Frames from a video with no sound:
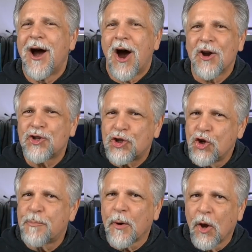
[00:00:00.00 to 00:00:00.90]
are
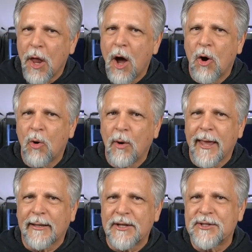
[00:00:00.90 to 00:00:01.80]
super low,
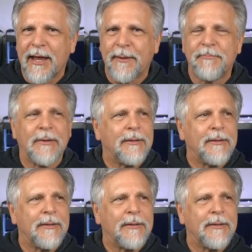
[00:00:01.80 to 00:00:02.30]
like let's say